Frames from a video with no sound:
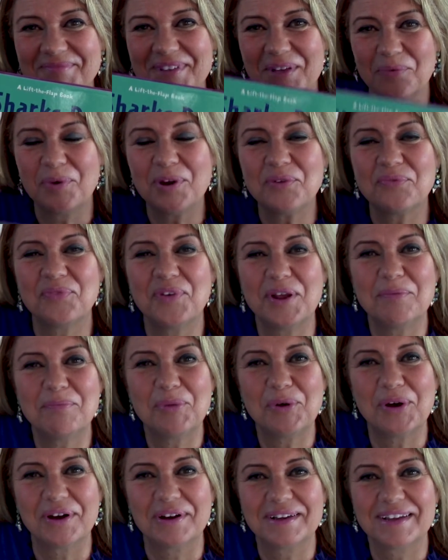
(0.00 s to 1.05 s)
What a fun
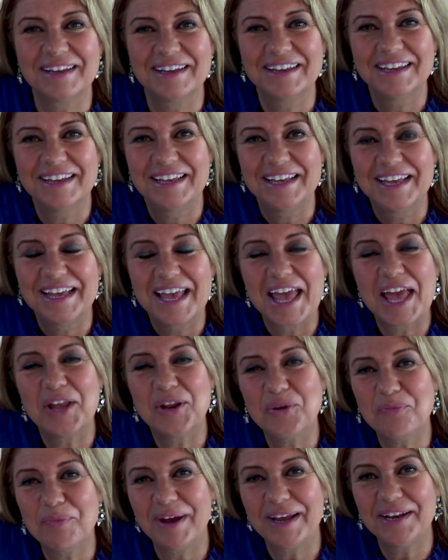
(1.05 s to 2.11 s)
book. And
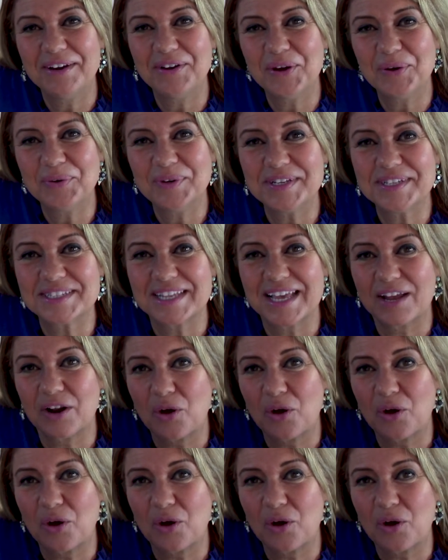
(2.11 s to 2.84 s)
you might have noticed that